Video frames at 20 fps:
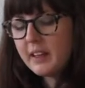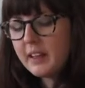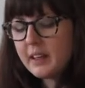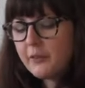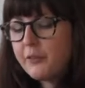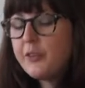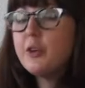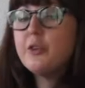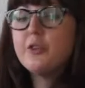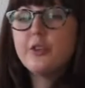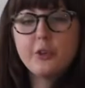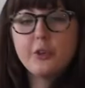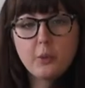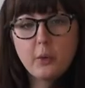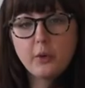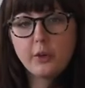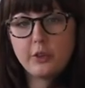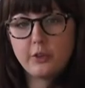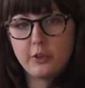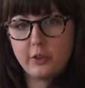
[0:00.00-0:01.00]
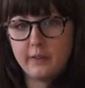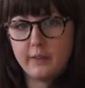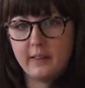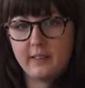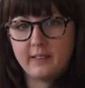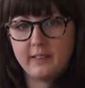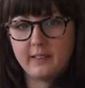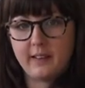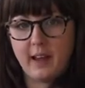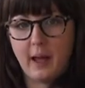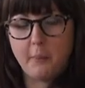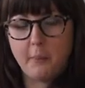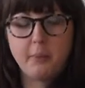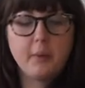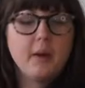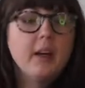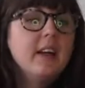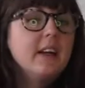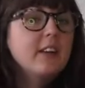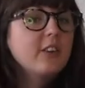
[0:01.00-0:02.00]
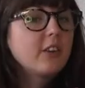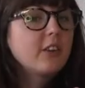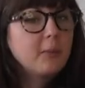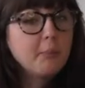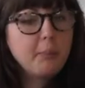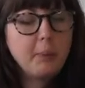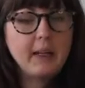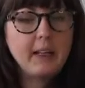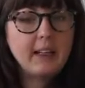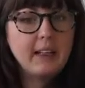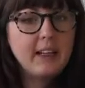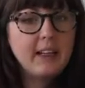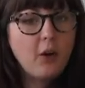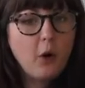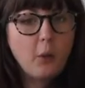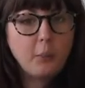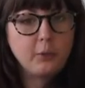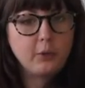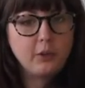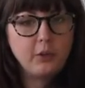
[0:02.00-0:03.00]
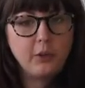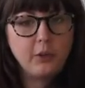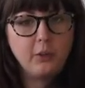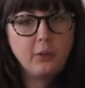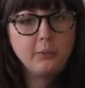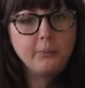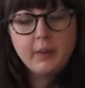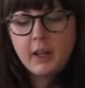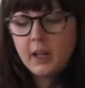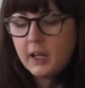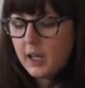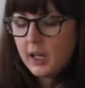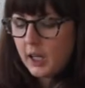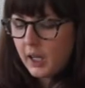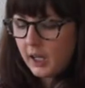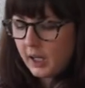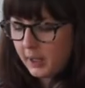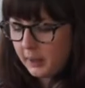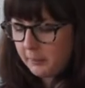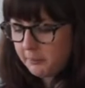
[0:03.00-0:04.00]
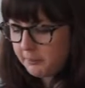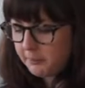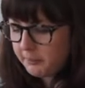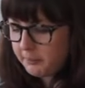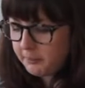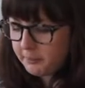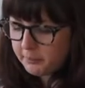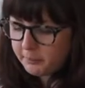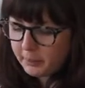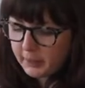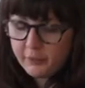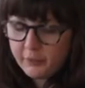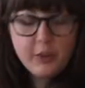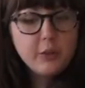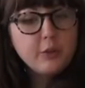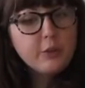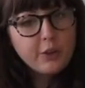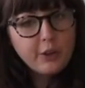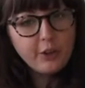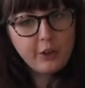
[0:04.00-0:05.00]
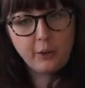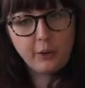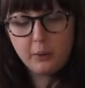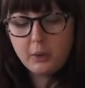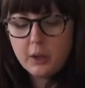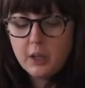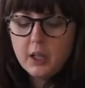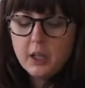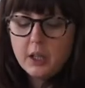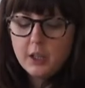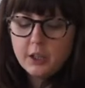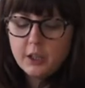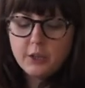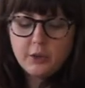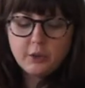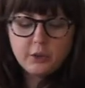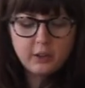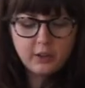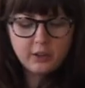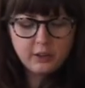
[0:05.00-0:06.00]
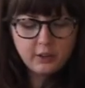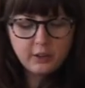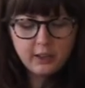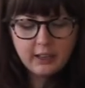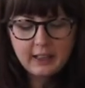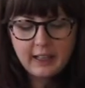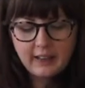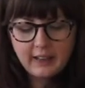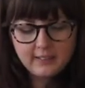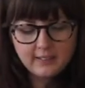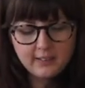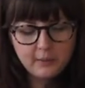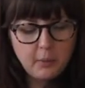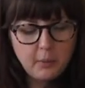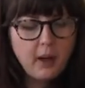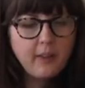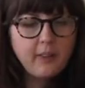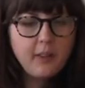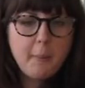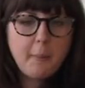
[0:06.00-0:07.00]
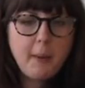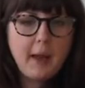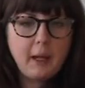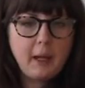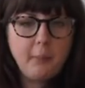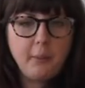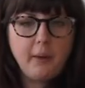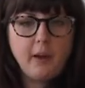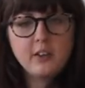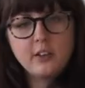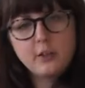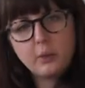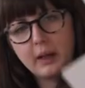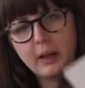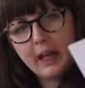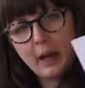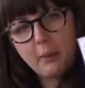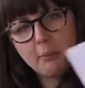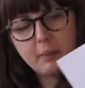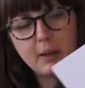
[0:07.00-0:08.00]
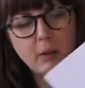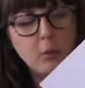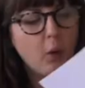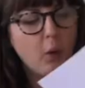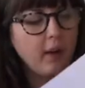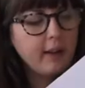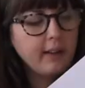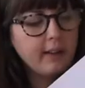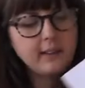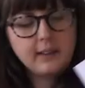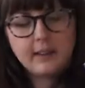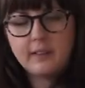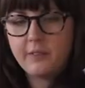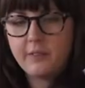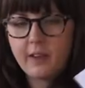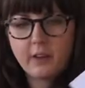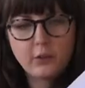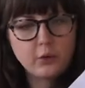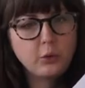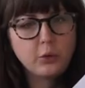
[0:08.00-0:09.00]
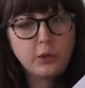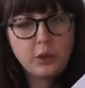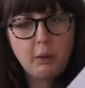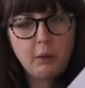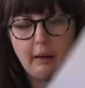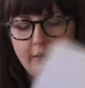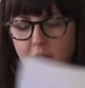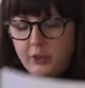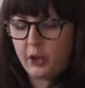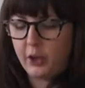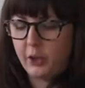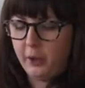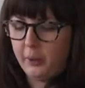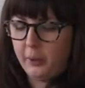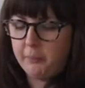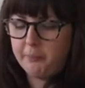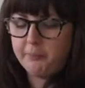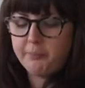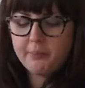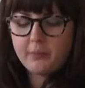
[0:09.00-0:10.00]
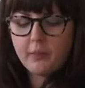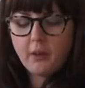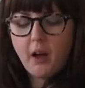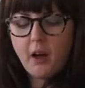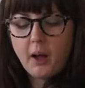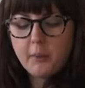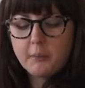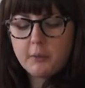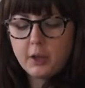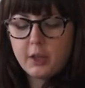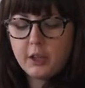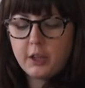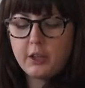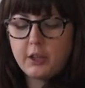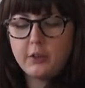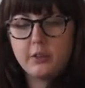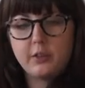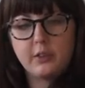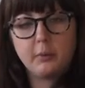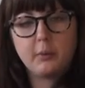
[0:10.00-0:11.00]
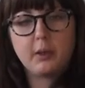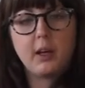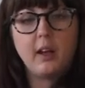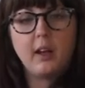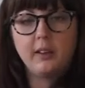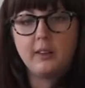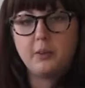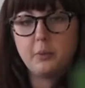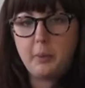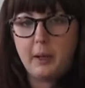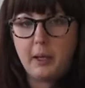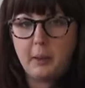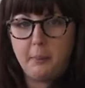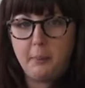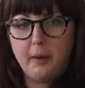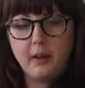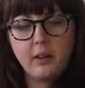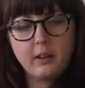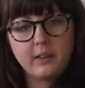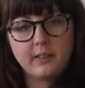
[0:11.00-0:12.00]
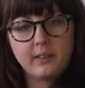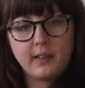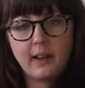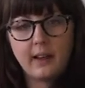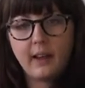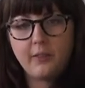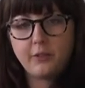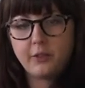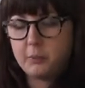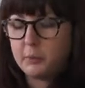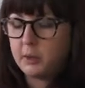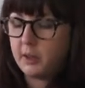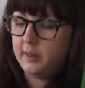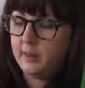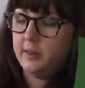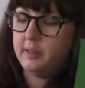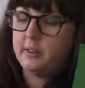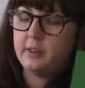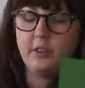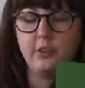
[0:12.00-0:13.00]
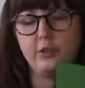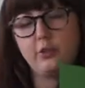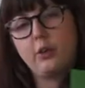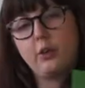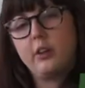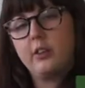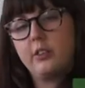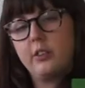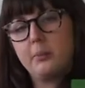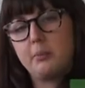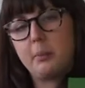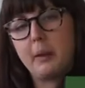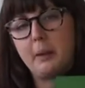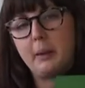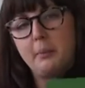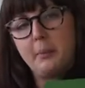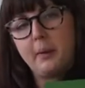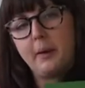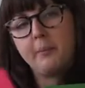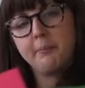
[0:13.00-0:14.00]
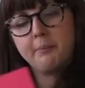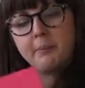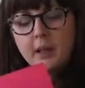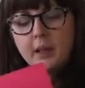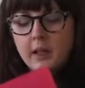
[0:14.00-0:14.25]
If you do want to do this step, it's completely optional, but if you do, you can get some other paper, so it can be white if that's all you have at home. I'm going to use some coloured paper because I have some coloured construction paper.